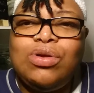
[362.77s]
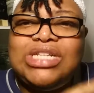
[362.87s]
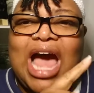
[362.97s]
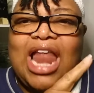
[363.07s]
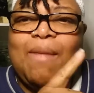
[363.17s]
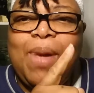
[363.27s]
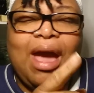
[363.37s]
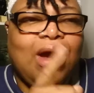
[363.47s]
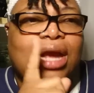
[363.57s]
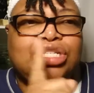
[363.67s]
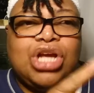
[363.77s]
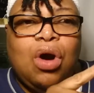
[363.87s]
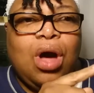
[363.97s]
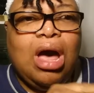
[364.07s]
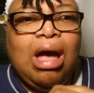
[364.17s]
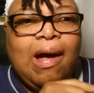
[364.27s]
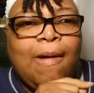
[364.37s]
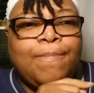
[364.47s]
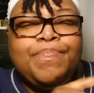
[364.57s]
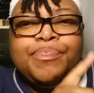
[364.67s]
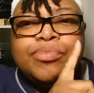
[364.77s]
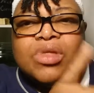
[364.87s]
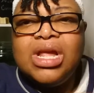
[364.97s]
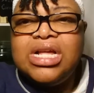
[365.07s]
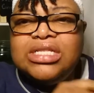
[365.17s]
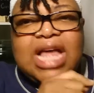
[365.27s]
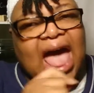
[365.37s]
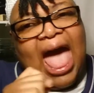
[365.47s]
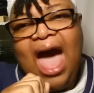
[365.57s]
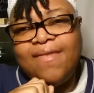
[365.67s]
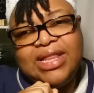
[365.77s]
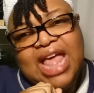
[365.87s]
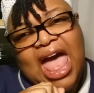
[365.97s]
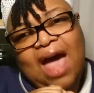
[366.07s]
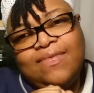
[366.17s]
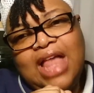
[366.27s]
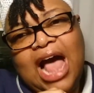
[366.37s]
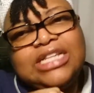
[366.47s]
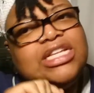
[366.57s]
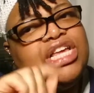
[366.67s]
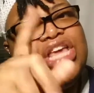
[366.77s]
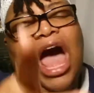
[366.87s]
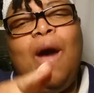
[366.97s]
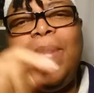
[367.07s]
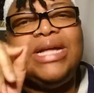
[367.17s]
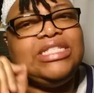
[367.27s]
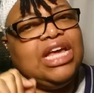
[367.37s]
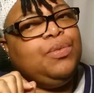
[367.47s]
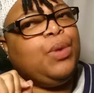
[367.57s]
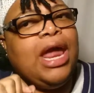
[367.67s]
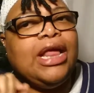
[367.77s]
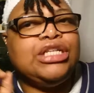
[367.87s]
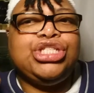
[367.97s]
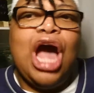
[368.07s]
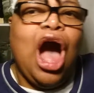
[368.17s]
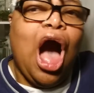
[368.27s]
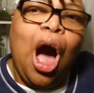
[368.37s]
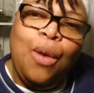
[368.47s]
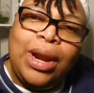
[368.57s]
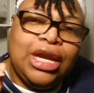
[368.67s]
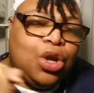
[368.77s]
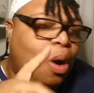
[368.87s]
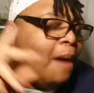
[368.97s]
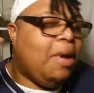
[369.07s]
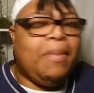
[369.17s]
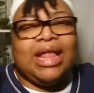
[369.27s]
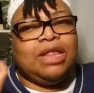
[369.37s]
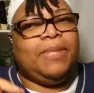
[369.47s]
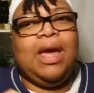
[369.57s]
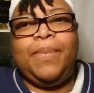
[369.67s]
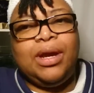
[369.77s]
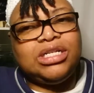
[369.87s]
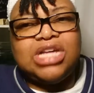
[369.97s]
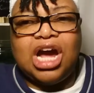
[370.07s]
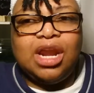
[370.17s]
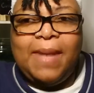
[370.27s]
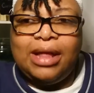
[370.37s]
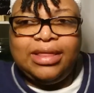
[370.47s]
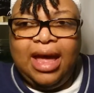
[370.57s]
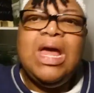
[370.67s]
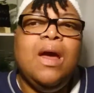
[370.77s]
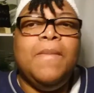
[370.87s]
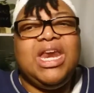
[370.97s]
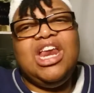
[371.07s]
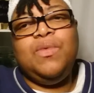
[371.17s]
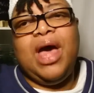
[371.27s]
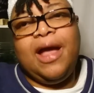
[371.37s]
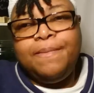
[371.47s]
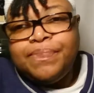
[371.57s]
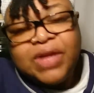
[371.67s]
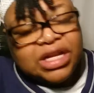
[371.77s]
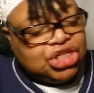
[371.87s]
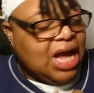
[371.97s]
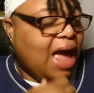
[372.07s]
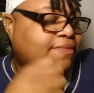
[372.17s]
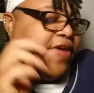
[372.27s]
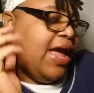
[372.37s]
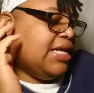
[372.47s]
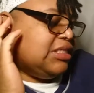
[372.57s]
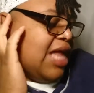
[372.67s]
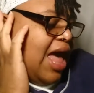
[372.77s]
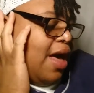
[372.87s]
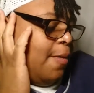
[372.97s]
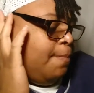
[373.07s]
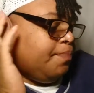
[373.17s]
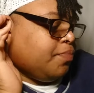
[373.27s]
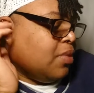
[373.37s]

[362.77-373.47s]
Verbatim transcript: on Tyler Perry's show, The Have and the Have-Nots. And y'all best get ready, because y'all already know I'm about to be up in here talking about that. But anyway, she got phased out.